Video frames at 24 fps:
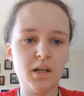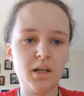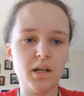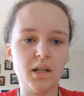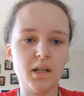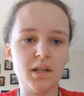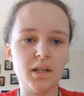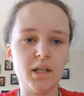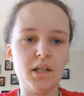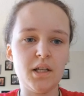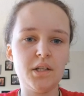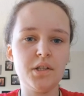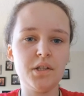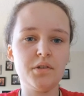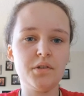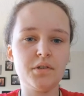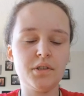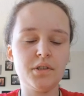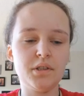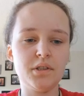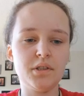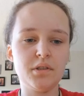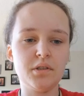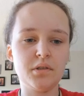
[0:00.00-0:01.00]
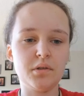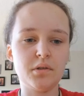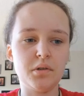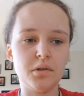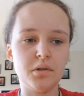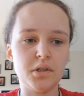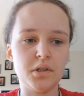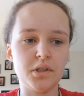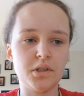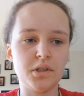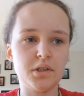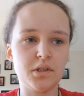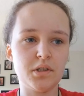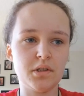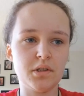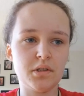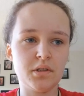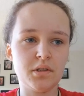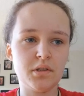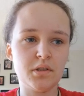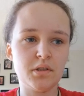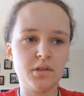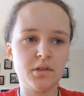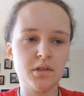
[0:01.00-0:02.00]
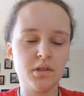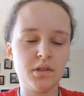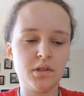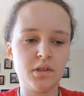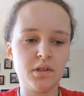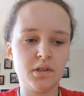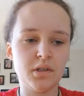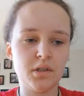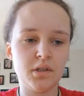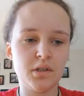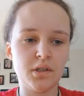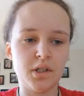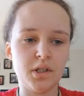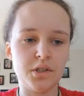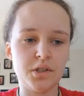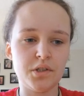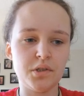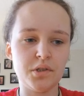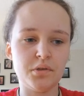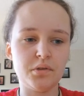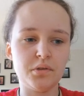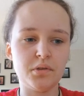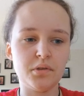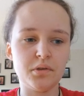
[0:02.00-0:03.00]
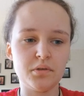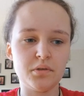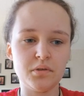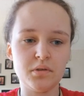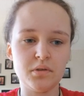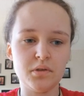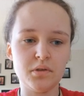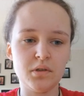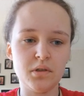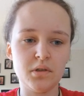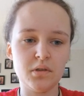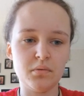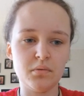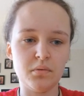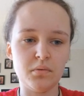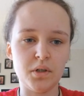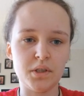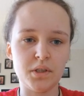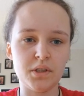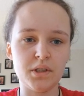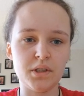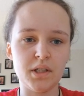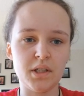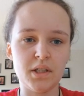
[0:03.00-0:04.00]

and then you're in the course that you wanted.